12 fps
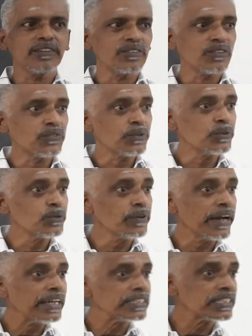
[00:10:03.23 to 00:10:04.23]
if you do
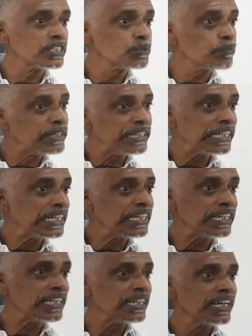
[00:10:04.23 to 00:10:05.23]
answer
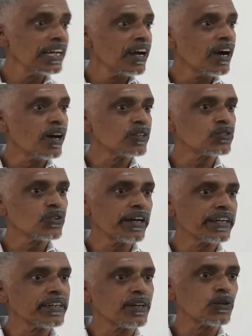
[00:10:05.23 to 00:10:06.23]
speedily, also I
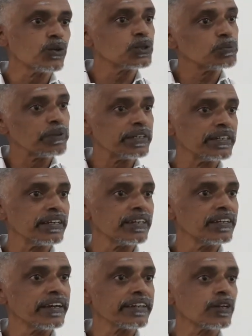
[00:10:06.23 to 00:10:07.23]
can go speedily,
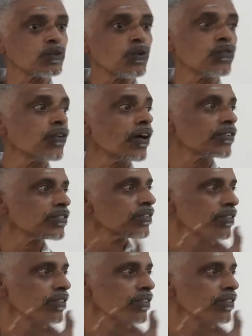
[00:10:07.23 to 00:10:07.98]
I can go fast.